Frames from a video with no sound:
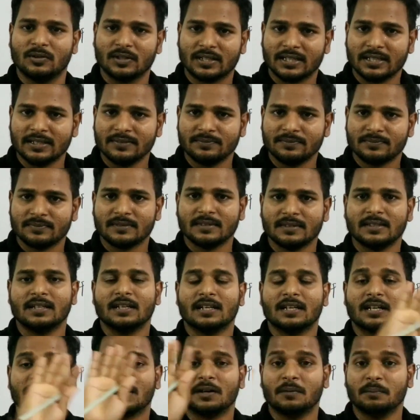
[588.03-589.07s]
Okay.
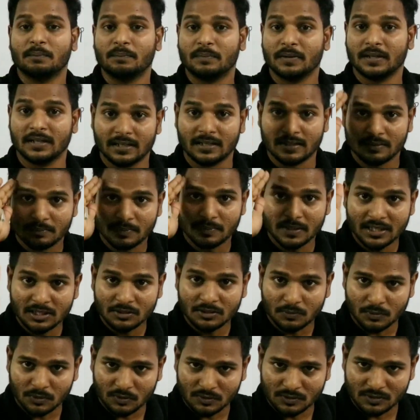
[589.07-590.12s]
Compare.
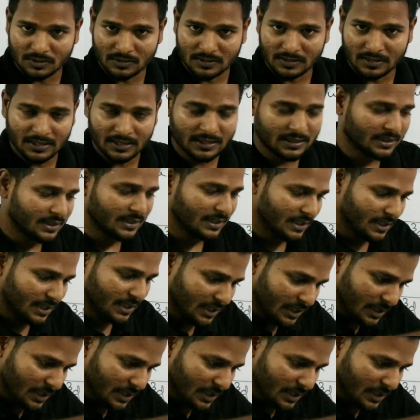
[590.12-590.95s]
Please focus on that.